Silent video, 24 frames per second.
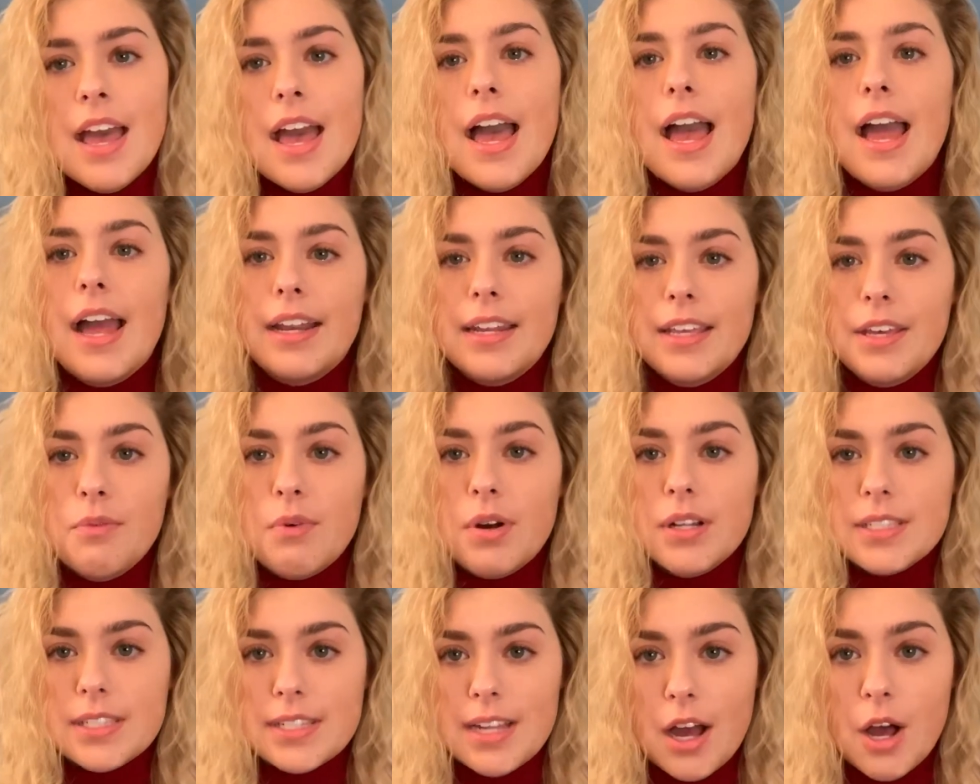and he
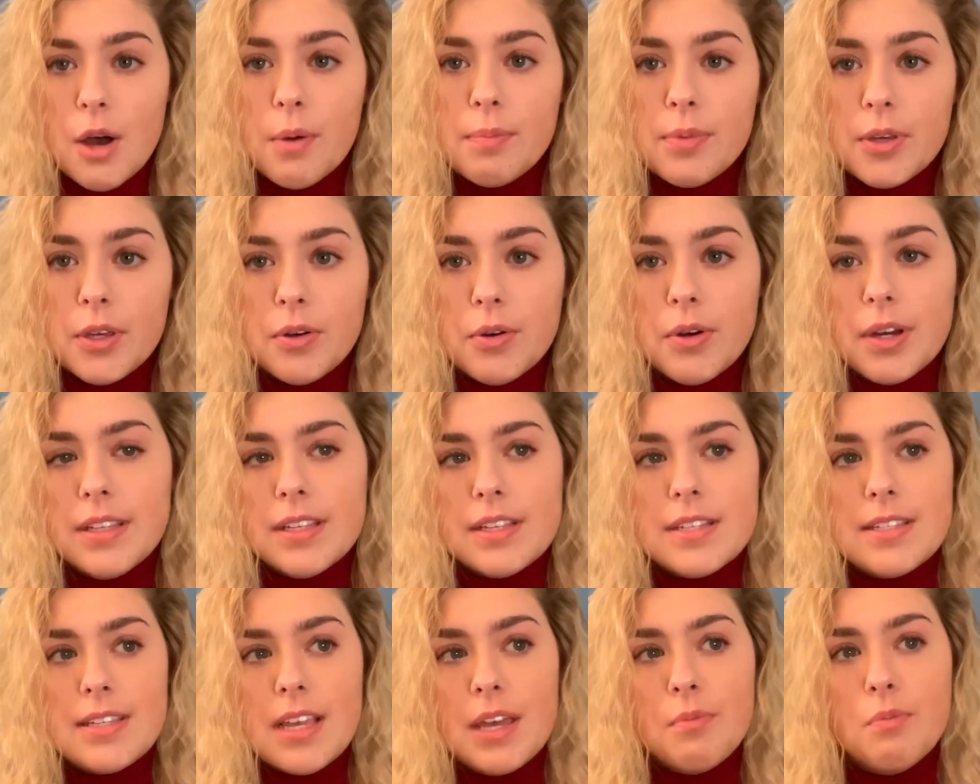wants to help you in the
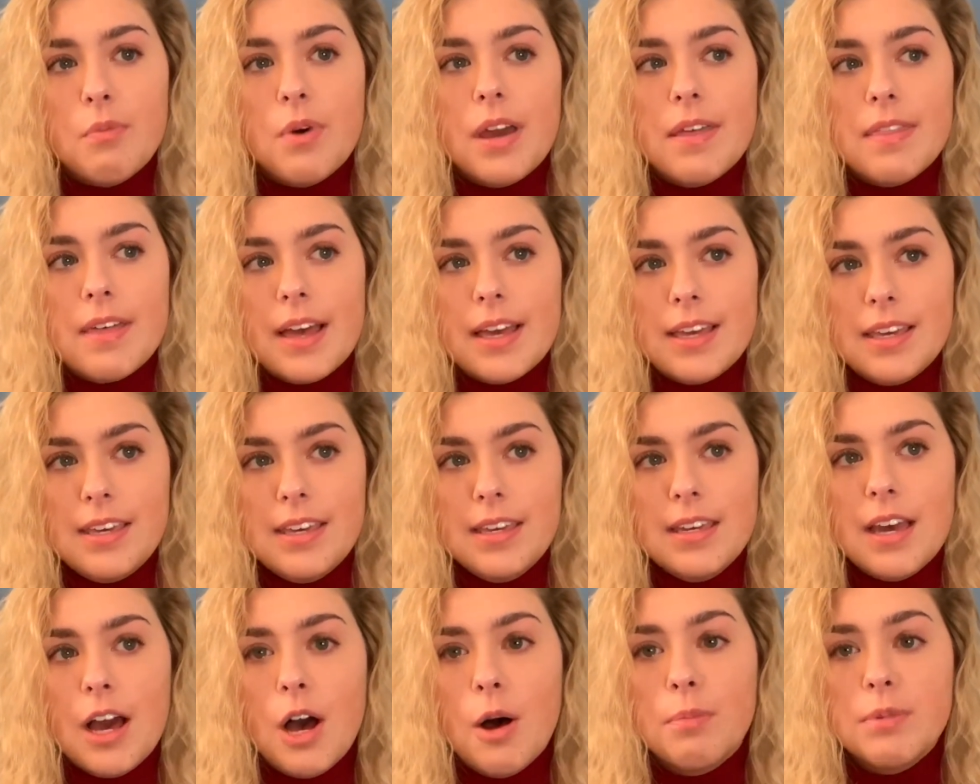same way that
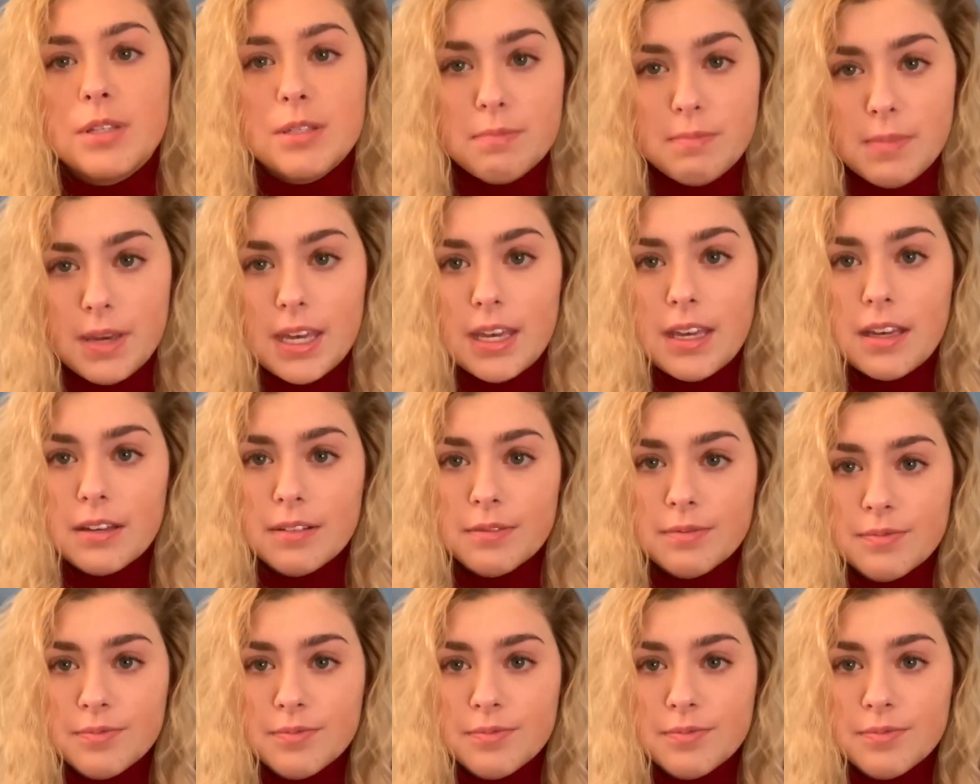he helped me.